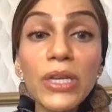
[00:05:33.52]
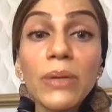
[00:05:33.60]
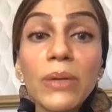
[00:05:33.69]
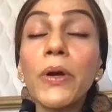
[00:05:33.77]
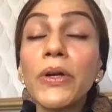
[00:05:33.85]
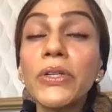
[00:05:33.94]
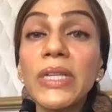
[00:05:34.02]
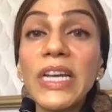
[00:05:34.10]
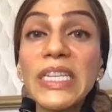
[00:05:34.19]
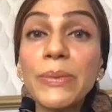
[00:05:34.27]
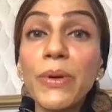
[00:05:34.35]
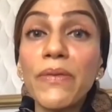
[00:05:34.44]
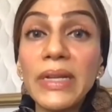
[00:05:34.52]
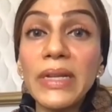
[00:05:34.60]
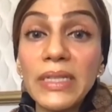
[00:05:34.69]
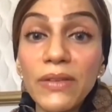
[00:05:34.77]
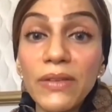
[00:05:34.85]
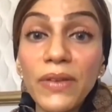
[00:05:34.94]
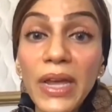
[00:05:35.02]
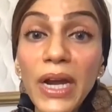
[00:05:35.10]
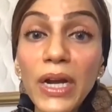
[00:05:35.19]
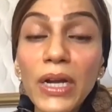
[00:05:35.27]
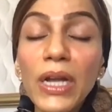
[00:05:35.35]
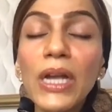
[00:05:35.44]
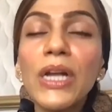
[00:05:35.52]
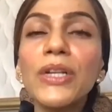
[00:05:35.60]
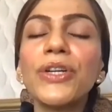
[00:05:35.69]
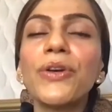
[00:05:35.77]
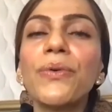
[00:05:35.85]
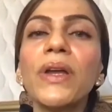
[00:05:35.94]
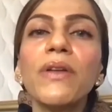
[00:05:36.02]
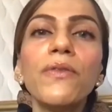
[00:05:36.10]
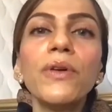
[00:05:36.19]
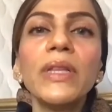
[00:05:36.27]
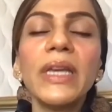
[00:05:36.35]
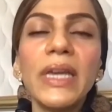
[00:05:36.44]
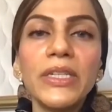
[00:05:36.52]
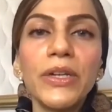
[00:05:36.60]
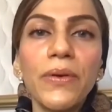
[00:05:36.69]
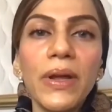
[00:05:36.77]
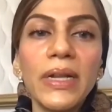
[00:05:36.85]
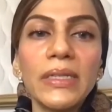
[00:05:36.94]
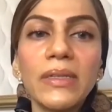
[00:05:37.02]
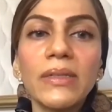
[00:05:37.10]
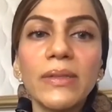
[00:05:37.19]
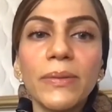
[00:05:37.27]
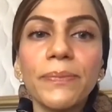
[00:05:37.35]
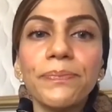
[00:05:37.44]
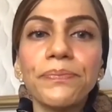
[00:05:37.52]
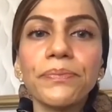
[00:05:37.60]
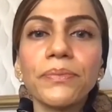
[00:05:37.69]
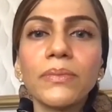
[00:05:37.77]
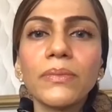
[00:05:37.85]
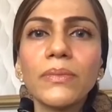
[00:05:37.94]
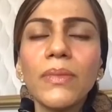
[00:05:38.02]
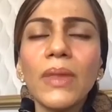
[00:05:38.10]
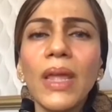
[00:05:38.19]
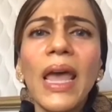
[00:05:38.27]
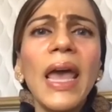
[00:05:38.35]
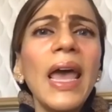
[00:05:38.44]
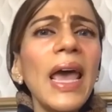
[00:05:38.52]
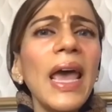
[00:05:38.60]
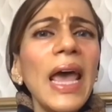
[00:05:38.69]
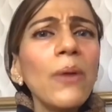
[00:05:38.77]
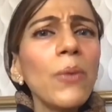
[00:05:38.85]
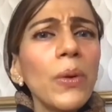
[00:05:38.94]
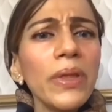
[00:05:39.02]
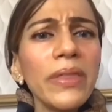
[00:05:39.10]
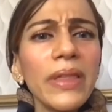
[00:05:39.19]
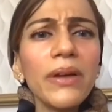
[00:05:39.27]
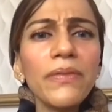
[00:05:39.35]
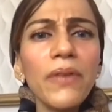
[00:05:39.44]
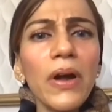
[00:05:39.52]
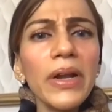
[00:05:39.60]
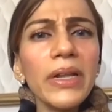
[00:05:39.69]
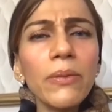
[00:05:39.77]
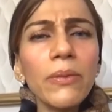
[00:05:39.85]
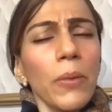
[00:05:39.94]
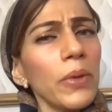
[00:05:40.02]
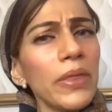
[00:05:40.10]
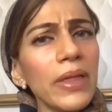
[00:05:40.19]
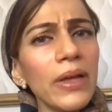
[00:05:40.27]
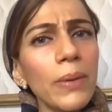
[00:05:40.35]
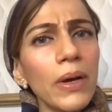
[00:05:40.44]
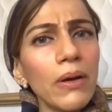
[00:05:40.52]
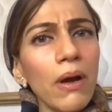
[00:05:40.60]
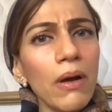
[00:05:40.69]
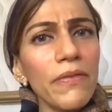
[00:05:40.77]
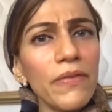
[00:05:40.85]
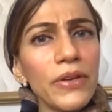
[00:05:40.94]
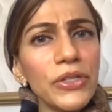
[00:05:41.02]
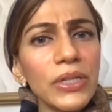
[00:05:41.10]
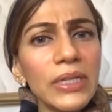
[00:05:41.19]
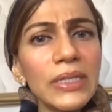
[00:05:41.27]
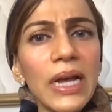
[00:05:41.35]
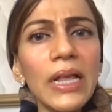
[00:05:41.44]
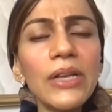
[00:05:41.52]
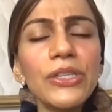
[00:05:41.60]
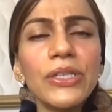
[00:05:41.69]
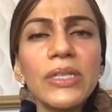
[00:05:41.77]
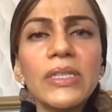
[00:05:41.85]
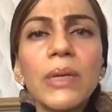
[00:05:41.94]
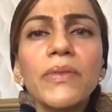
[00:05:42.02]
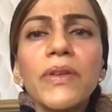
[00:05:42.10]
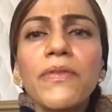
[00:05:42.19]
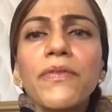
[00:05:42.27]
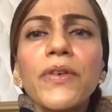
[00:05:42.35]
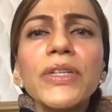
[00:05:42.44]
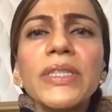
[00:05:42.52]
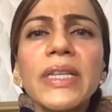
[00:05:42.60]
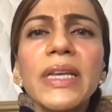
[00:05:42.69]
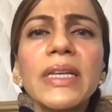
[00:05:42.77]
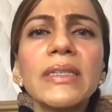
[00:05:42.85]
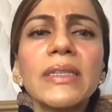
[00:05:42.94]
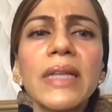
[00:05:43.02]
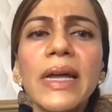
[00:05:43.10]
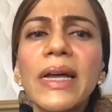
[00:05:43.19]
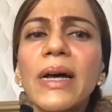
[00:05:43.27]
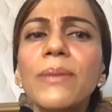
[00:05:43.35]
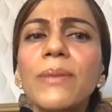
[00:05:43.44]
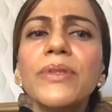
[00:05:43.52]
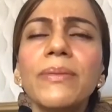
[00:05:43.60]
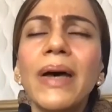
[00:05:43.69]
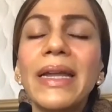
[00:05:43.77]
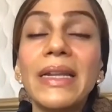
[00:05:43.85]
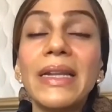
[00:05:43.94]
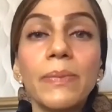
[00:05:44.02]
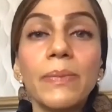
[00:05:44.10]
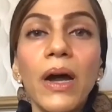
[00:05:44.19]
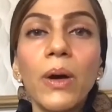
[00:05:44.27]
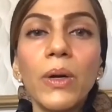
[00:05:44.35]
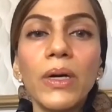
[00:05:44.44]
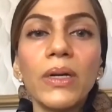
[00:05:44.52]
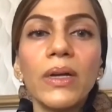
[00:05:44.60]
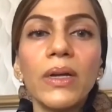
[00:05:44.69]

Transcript: personalized preventative care to create a fully integrated system. And when we think about artificial intelligence, some of the first things that come to mind is power.